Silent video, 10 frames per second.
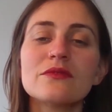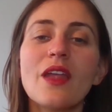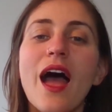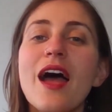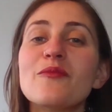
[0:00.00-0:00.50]

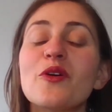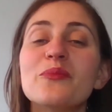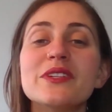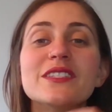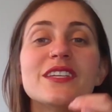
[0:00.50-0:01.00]
I'm
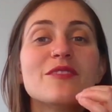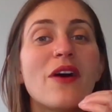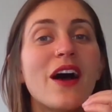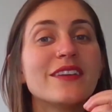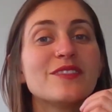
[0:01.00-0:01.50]
open to the
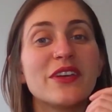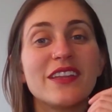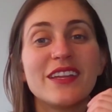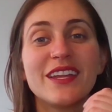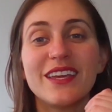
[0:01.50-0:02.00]

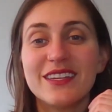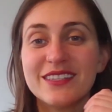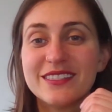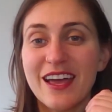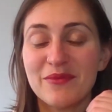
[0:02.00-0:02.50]
possibility,
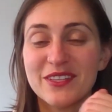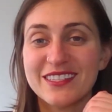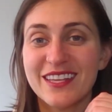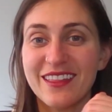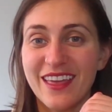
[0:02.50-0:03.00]
tapping the
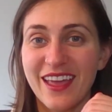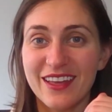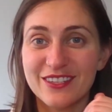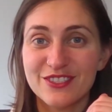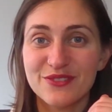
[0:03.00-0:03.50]
side of the
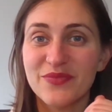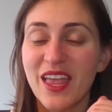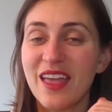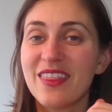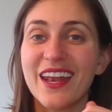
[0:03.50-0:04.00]
hand,
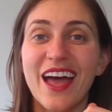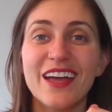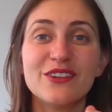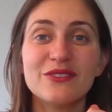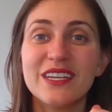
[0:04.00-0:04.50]
that I
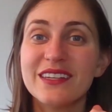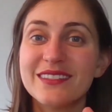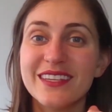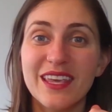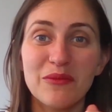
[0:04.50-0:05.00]
don't need to
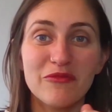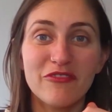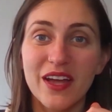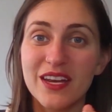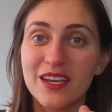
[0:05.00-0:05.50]
keep
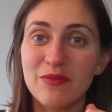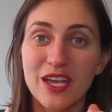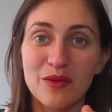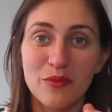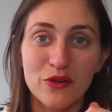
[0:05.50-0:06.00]
fighting my
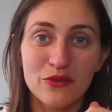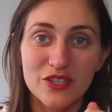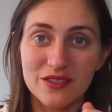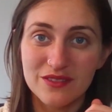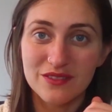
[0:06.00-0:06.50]

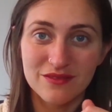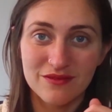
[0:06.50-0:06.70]
emotions.